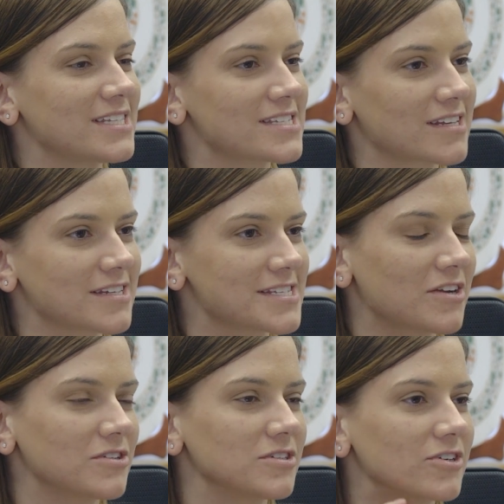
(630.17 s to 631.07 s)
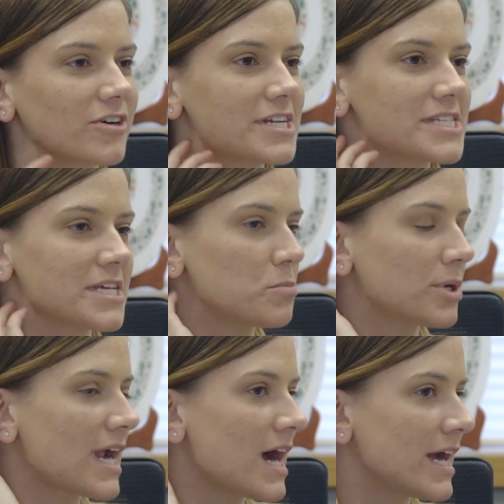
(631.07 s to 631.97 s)
it's going to sound a little crazy,
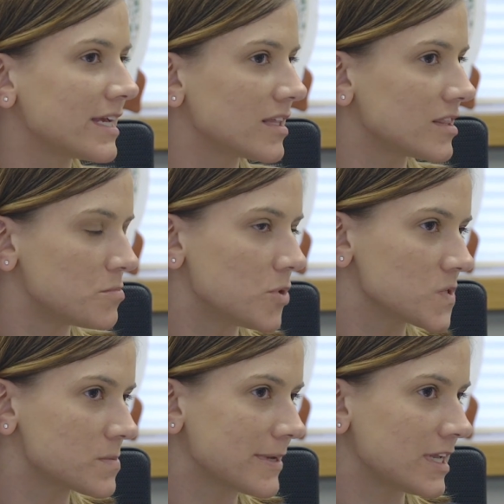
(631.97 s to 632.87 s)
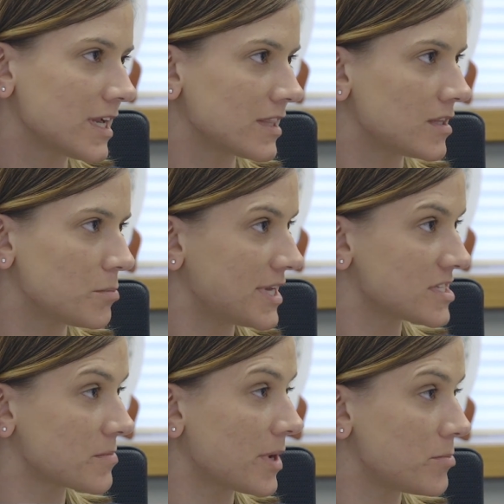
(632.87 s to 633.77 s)
but I get the most pain at the
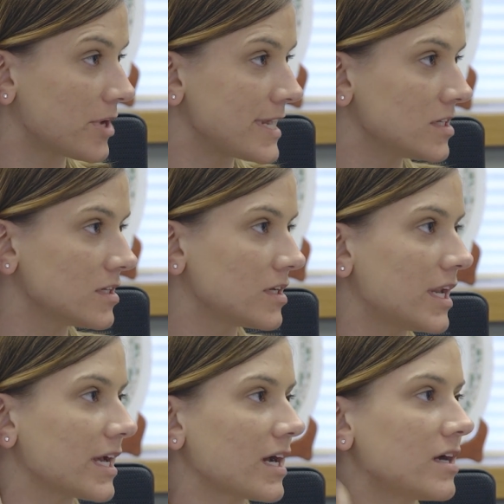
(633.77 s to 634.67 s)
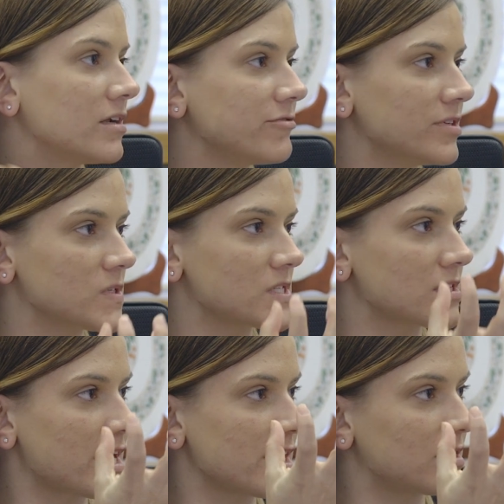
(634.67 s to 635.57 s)
base of my brain, and it kind of
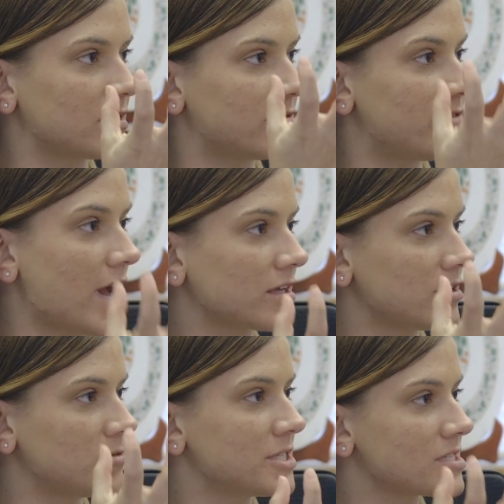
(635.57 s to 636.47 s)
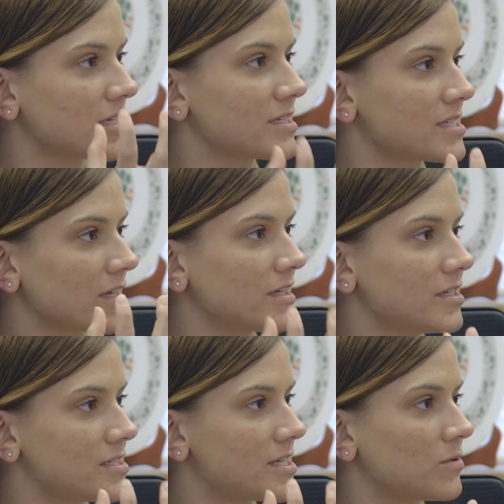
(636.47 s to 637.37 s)
feels like a vacuum is like
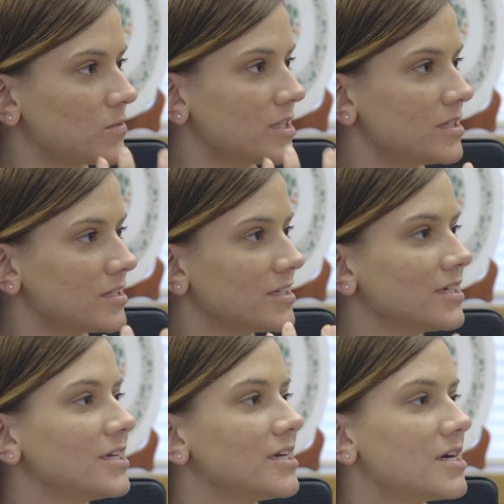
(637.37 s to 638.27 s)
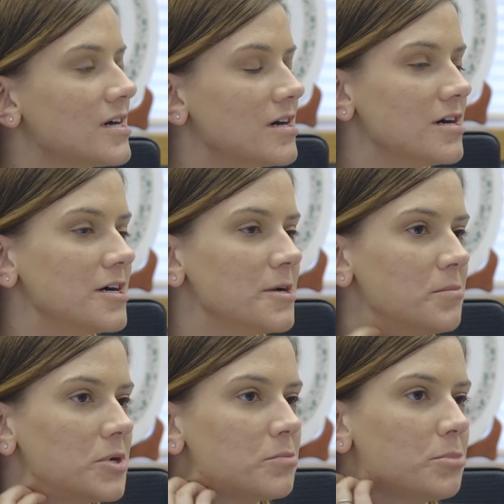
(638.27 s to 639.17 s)
sucking it downward.
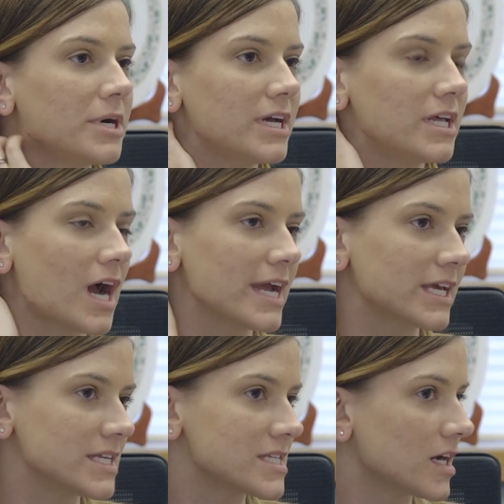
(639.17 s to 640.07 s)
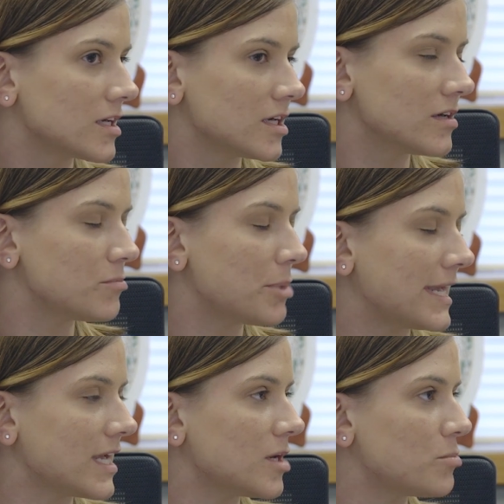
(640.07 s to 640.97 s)
Um, but I get a ton of
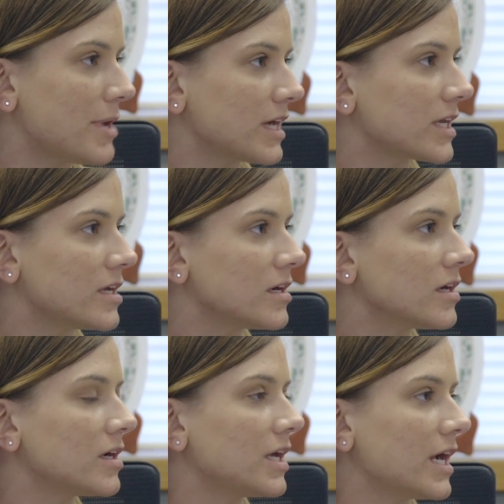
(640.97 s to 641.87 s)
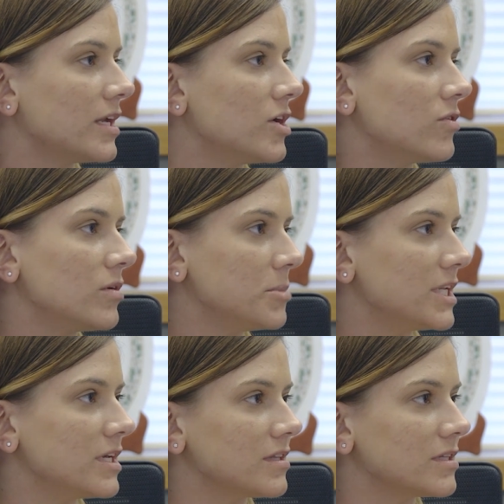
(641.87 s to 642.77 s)
pain back here, and I know
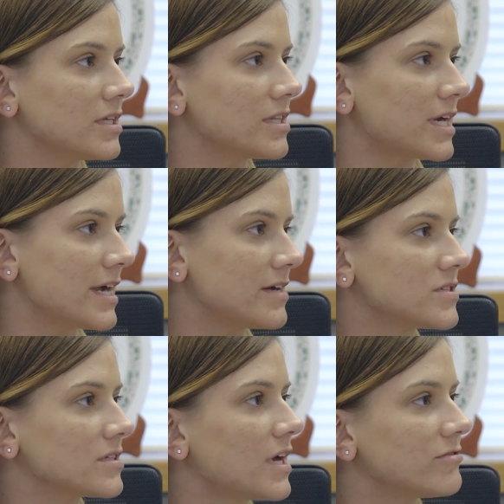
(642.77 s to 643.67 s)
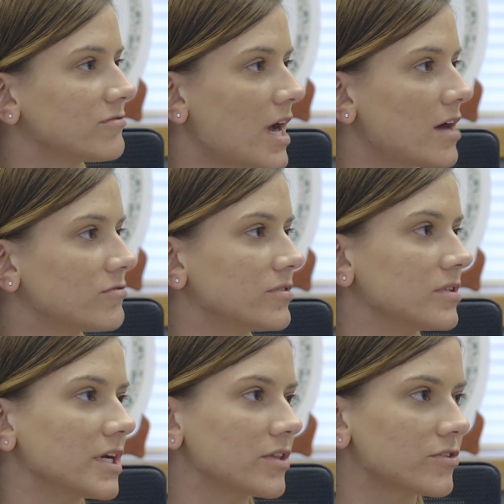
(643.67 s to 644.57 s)
immediately that I have to lie flat
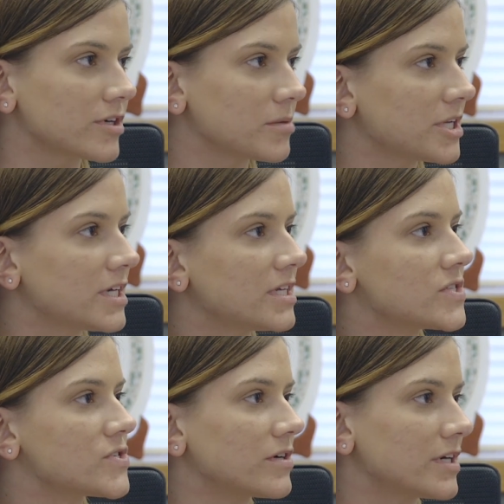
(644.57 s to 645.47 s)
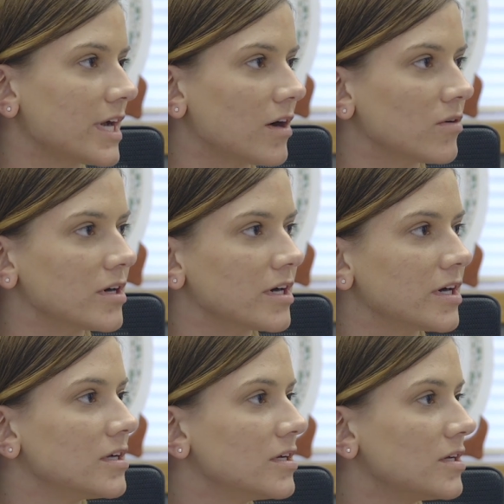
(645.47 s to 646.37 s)
for like 30 minutes or an
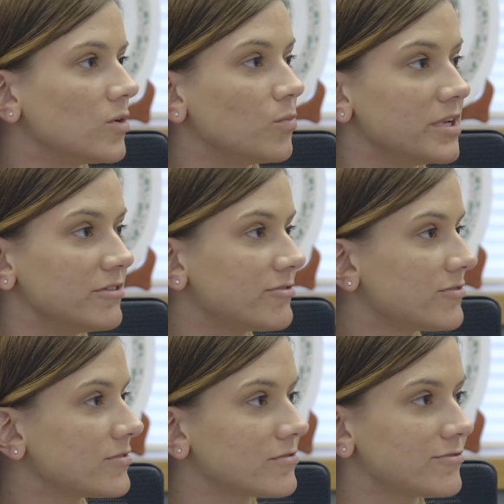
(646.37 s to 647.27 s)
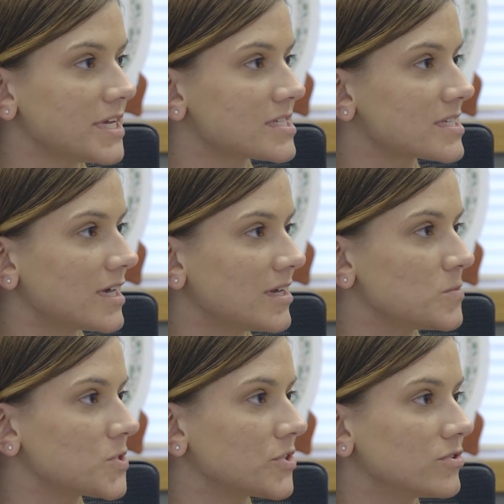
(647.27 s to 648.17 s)
hour. We've
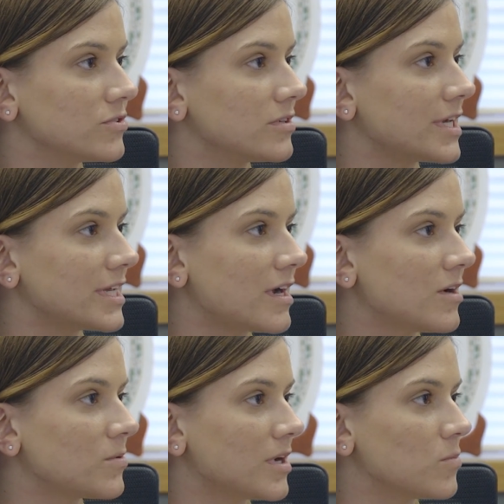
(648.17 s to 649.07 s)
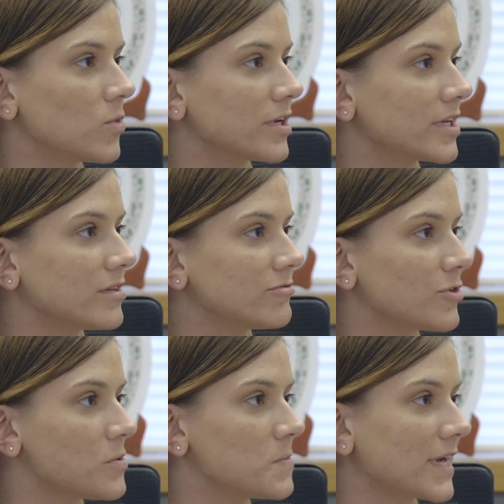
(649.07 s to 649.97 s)
FaceTimed or Google Hangout where I'm working
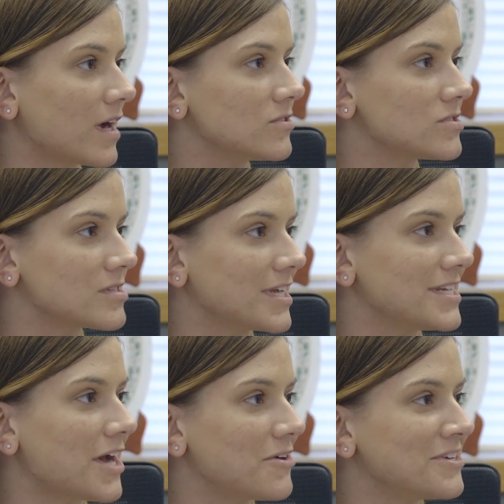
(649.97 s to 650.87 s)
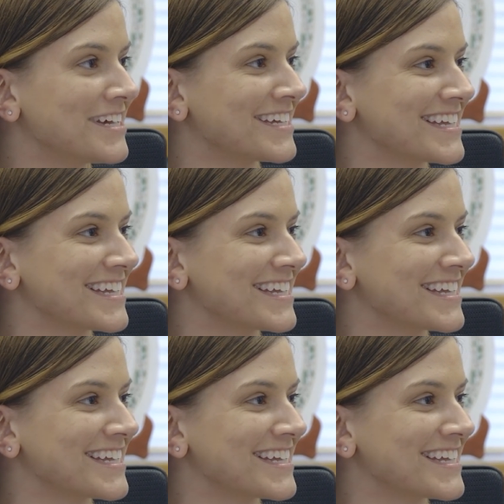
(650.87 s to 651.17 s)
from the couch laying down.